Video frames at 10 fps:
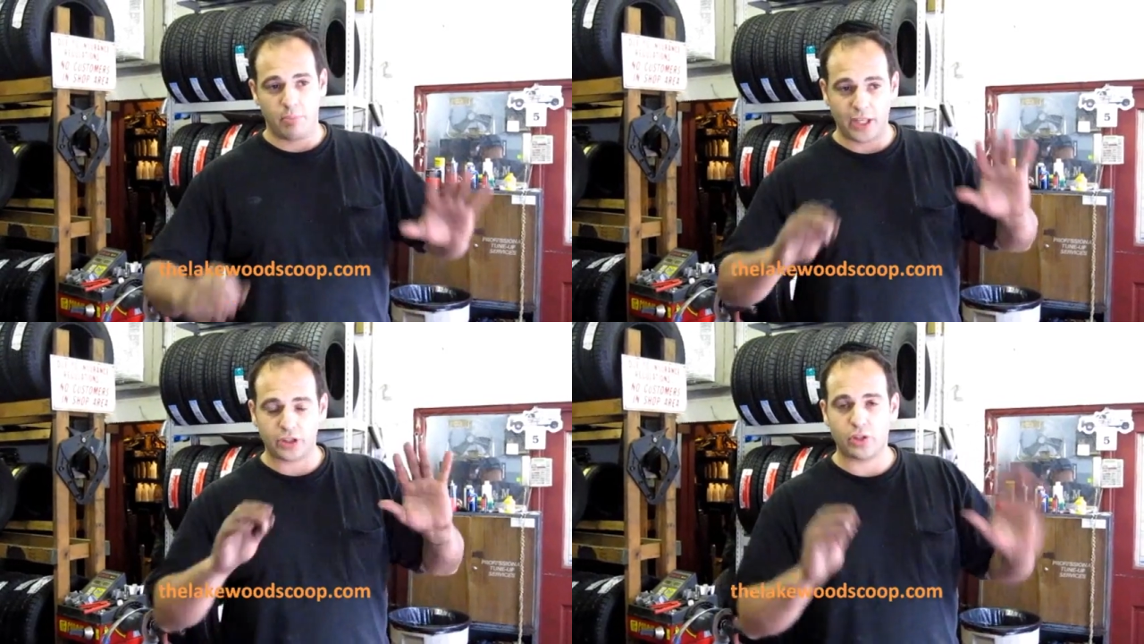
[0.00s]

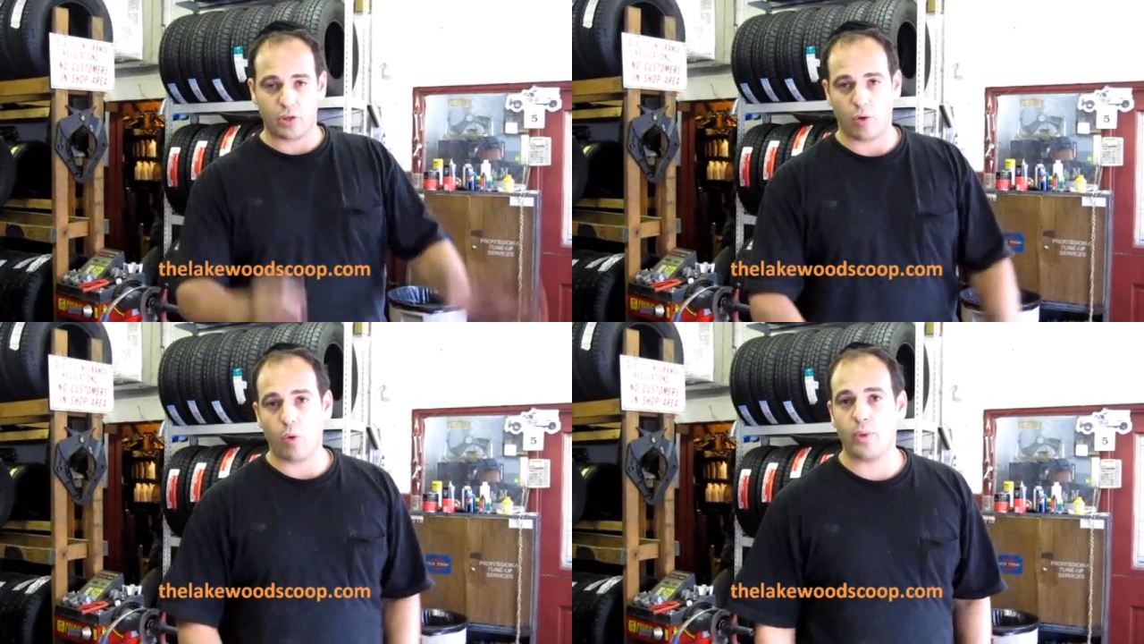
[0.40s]
make sure
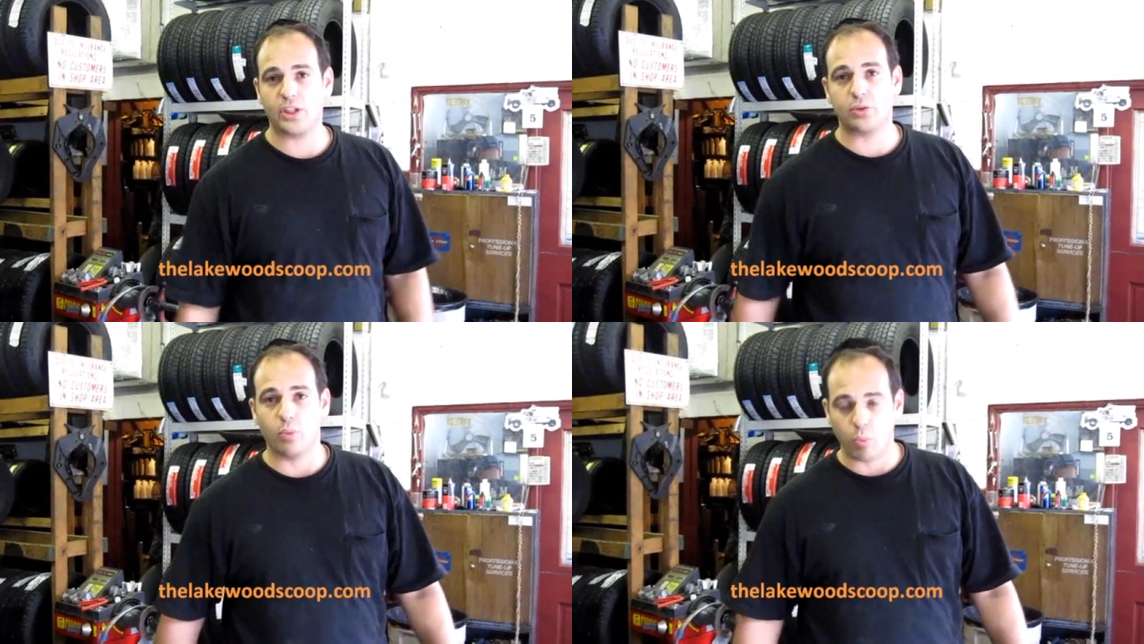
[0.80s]
they're
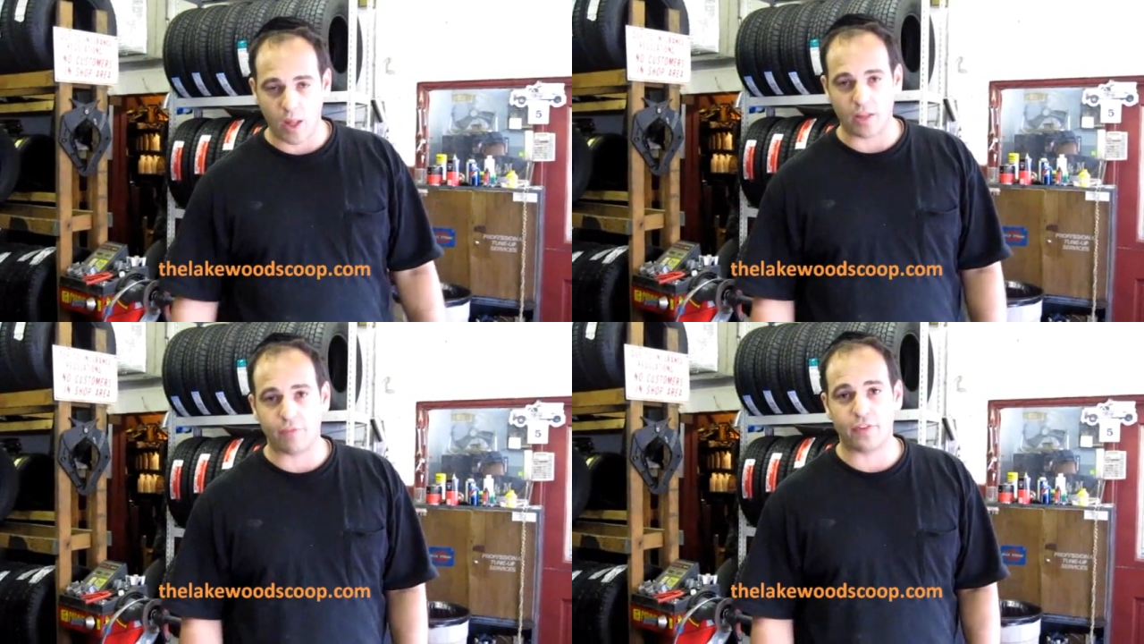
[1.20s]
always
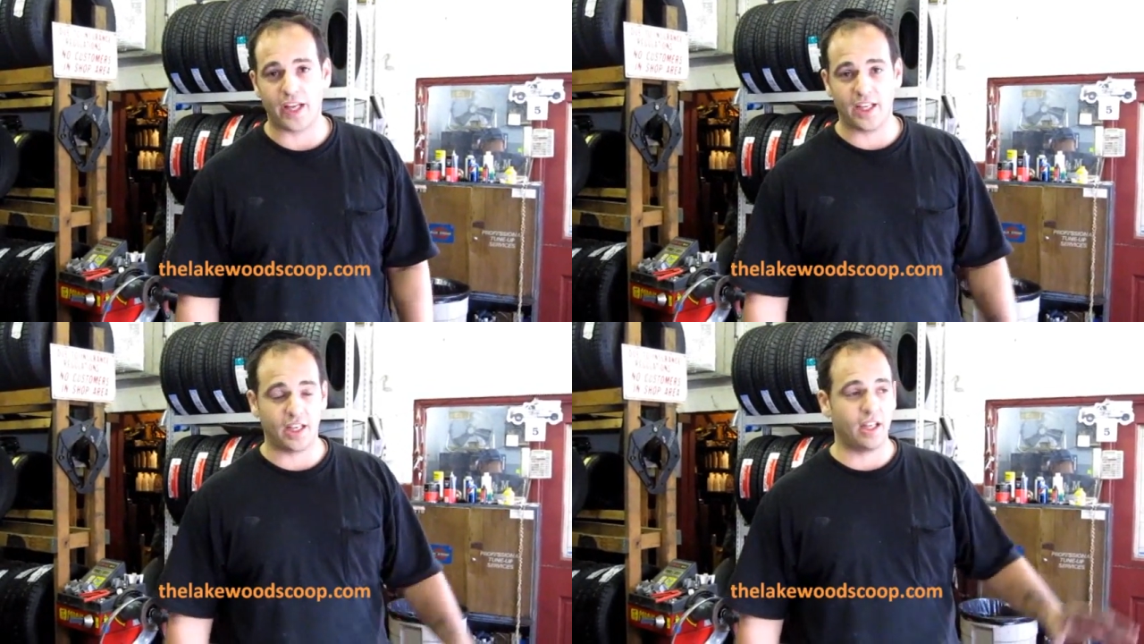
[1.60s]
well
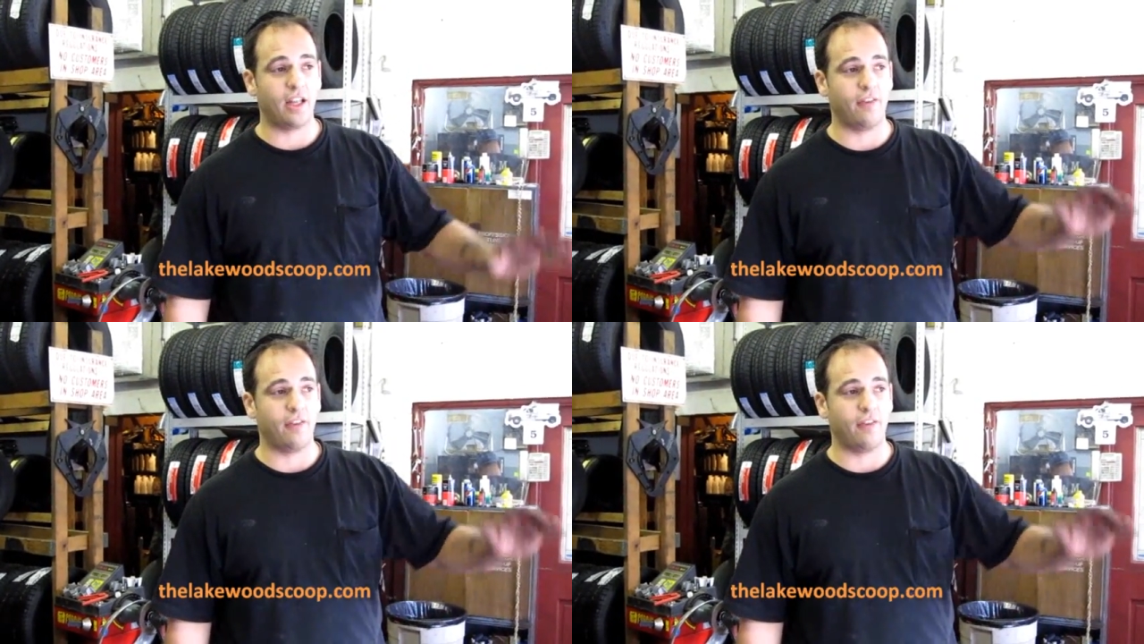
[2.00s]
inflated.